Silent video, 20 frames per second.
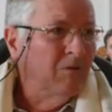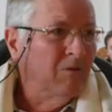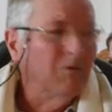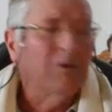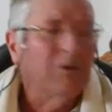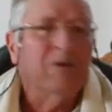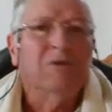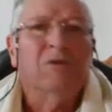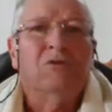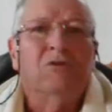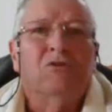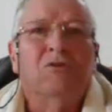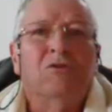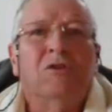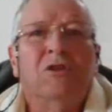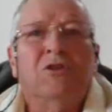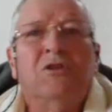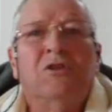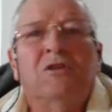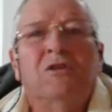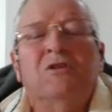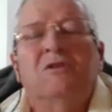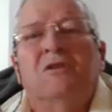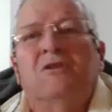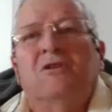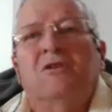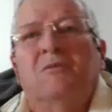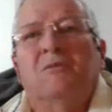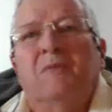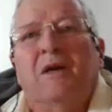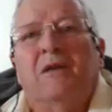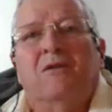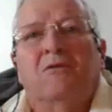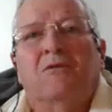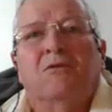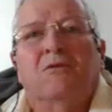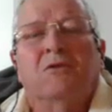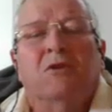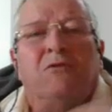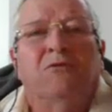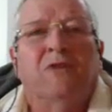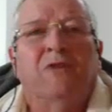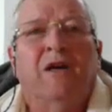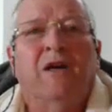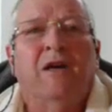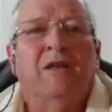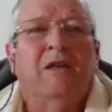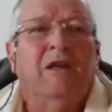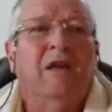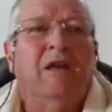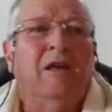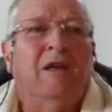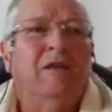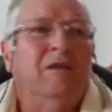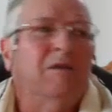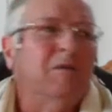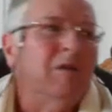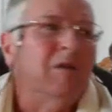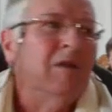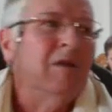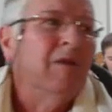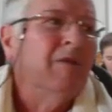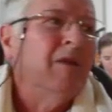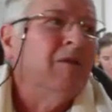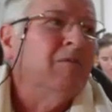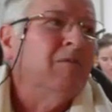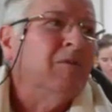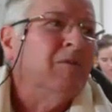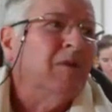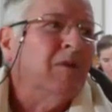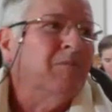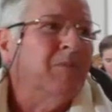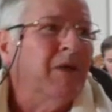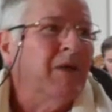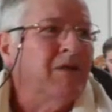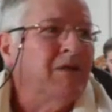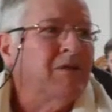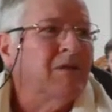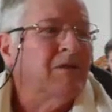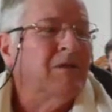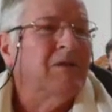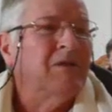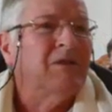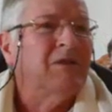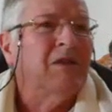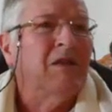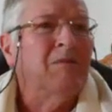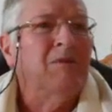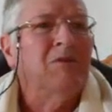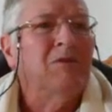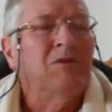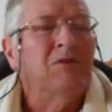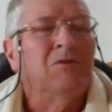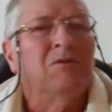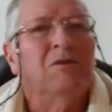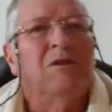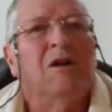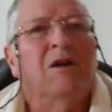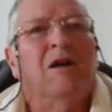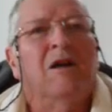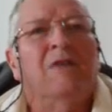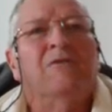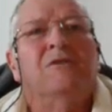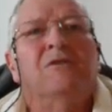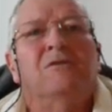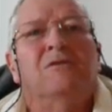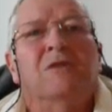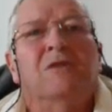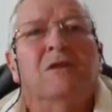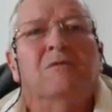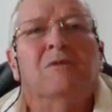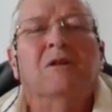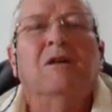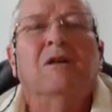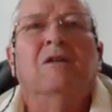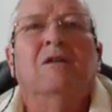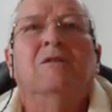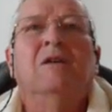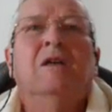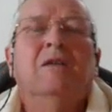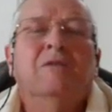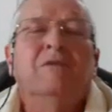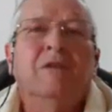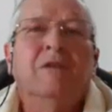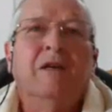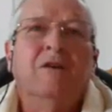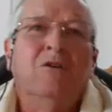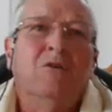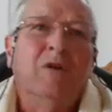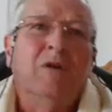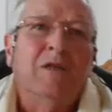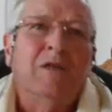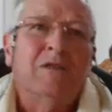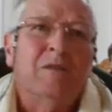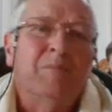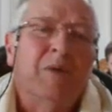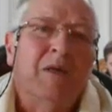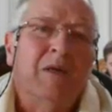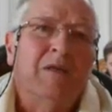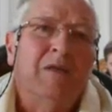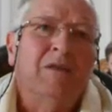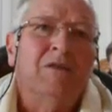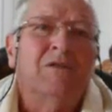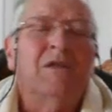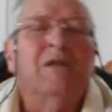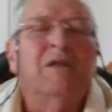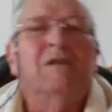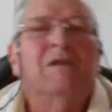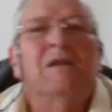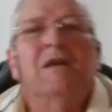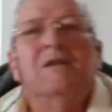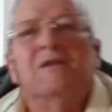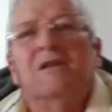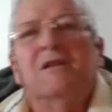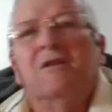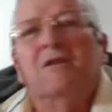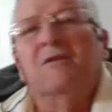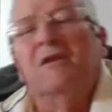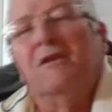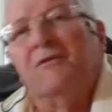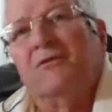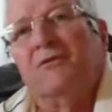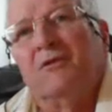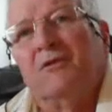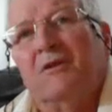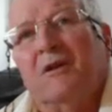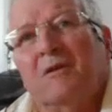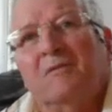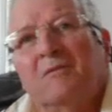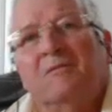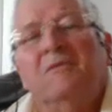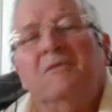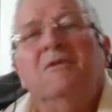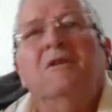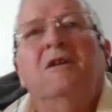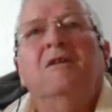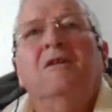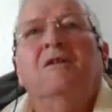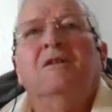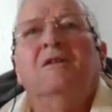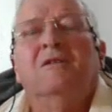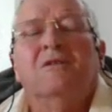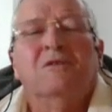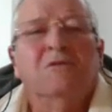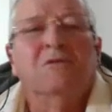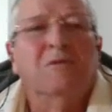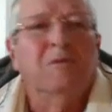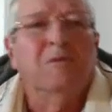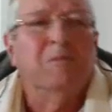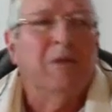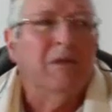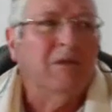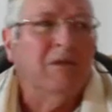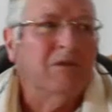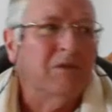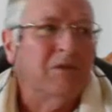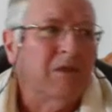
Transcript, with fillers: What are the traditions that your mother or your father had that uh, basically came into your life and you say, well, they always obeyed the Sunday, so therefore I, yeah, I can still obey the